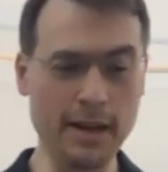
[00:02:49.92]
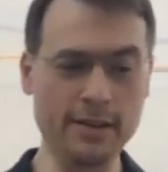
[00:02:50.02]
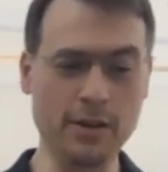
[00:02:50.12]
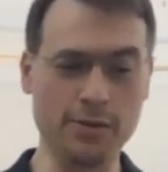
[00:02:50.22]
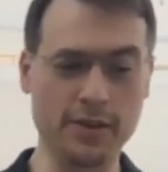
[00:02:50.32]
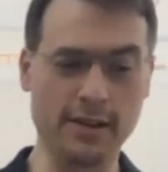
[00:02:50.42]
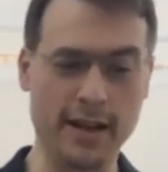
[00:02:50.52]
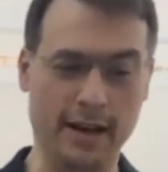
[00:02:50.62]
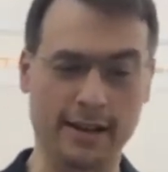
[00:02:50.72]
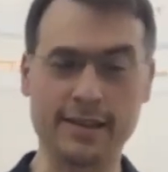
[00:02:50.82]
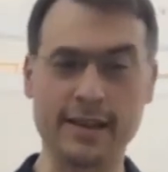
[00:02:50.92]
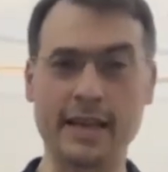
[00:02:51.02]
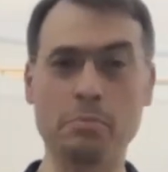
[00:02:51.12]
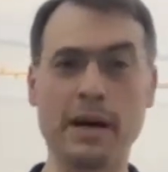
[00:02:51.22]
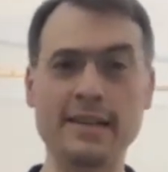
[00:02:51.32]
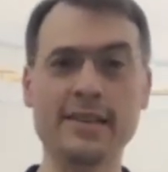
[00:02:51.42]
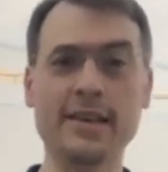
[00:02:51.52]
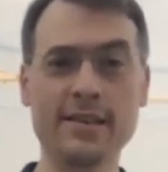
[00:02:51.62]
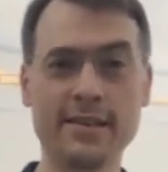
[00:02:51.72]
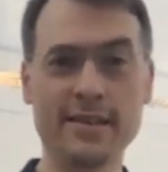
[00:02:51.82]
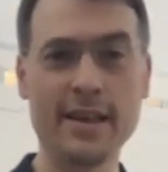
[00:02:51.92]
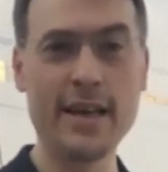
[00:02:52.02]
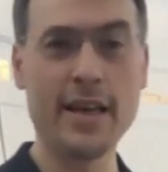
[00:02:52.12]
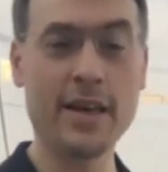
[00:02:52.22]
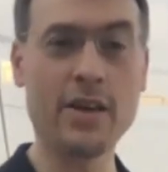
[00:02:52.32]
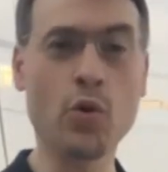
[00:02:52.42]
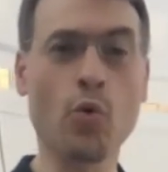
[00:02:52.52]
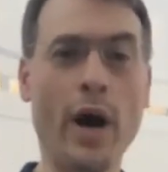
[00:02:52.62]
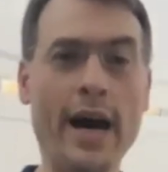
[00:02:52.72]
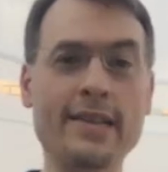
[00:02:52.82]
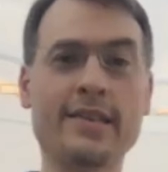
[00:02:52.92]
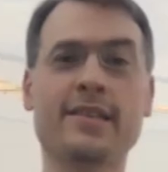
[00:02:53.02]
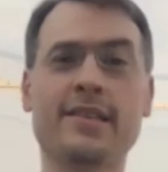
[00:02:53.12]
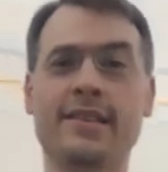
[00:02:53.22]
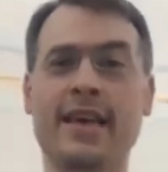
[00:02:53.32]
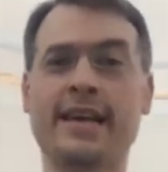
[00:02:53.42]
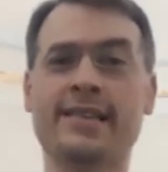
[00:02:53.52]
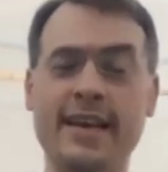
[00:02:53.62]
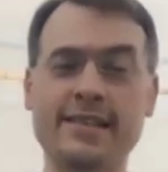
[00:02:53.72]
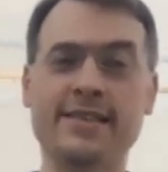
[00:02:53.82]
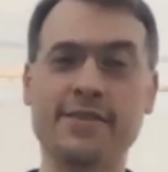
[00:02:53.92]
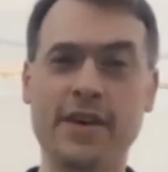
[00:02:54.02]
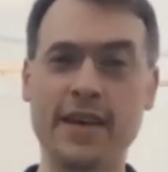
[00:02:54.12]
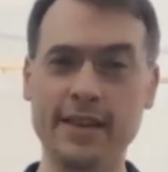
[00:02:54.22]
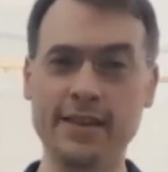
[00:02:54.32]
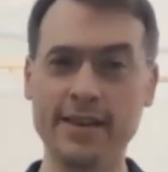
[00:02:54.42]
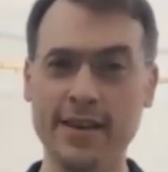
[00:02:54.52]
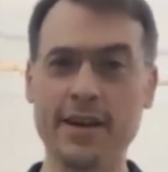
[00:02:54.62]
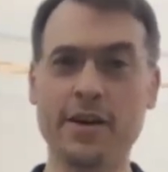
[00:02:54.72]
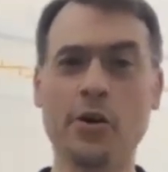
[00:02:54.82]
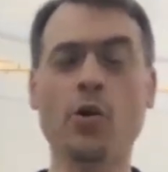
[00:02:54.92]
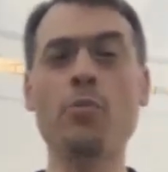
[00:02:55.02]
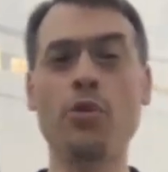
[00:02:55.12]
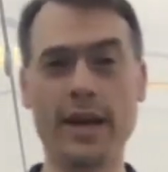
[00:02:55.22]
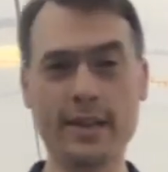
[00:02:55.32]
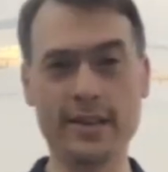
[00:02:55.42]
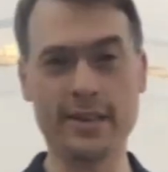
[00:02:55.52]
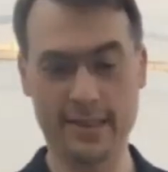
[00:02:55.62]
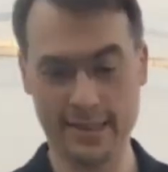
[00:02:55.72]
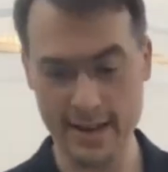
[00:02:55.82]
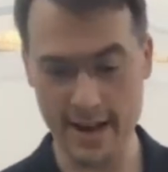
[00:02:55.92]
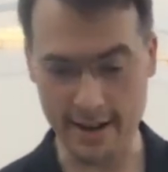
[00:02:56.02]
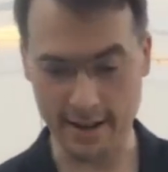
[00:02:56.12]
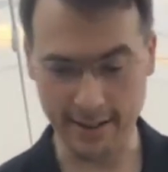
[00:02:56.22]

of the lungs, and by this it quiets the excessive heat accumulated in the heart.